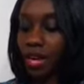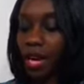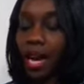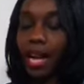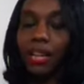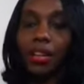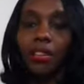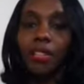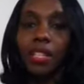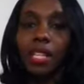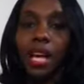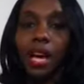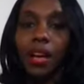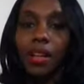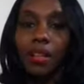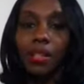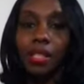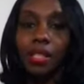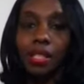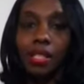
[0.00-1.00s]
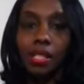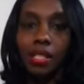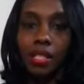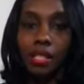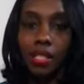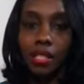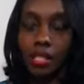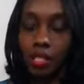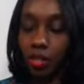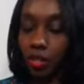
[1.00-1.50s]
I don't allow the
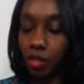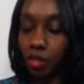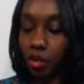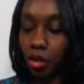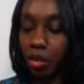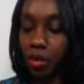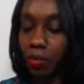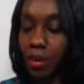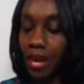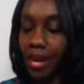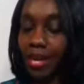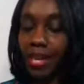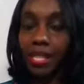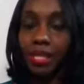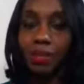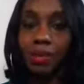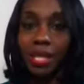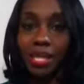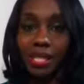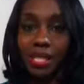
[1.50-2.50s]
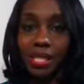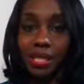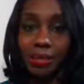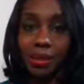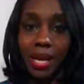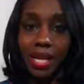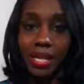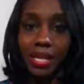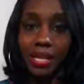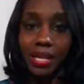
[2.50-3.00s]
chili to go straight on my hands because it's
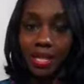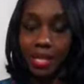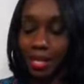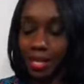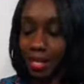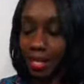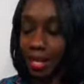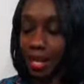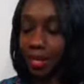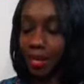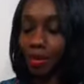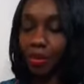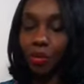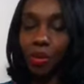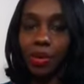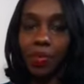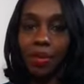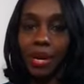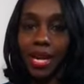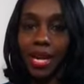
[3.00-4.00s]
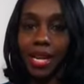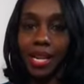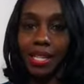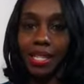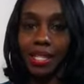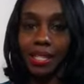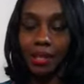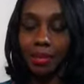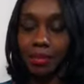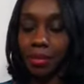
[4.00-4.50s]
spicy, and I don't want my
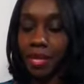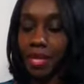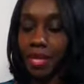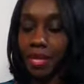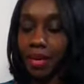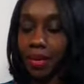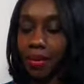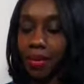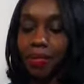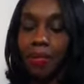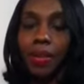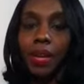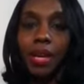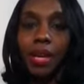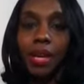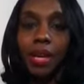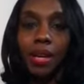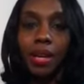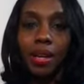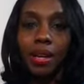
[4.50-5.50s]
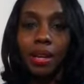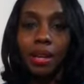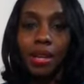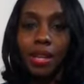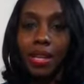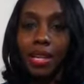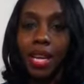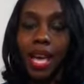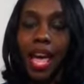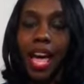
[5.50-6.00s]
hands to be
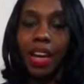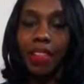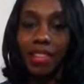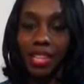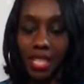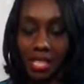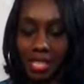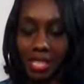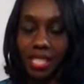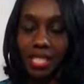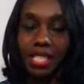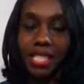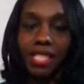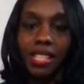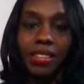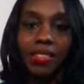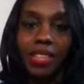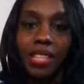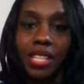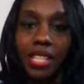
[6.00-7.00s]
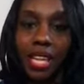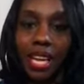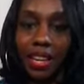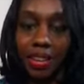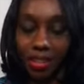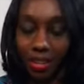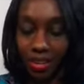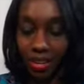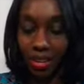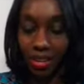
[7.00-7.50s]
have any sensitivity
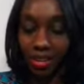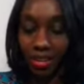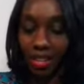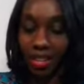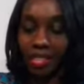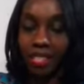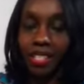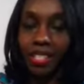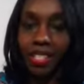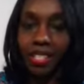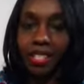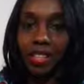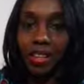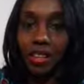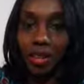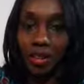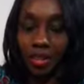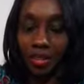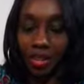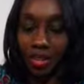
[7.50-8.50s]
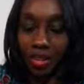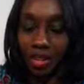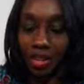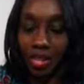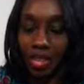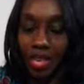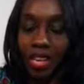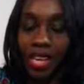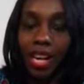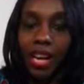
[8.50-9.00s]
later. So
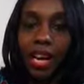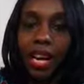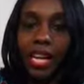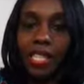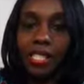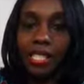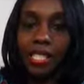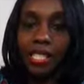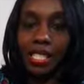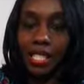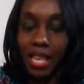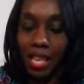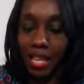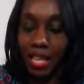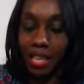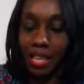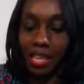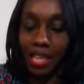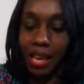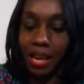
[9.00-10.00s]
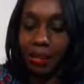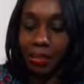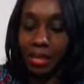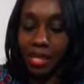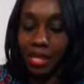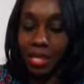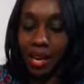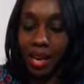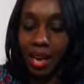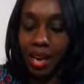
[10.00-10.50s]
I just take it and I
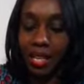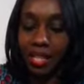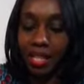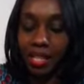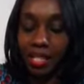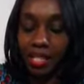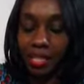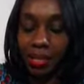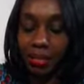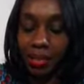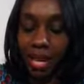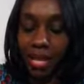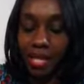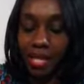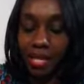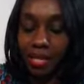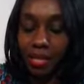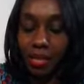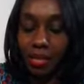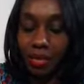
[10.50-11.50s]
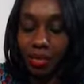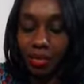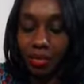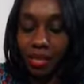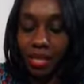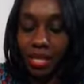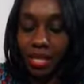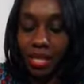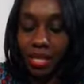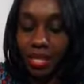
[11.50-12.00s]
massage the spice in there
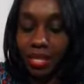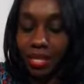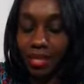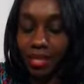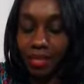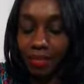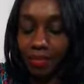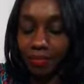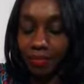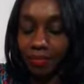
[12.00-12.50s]
really good,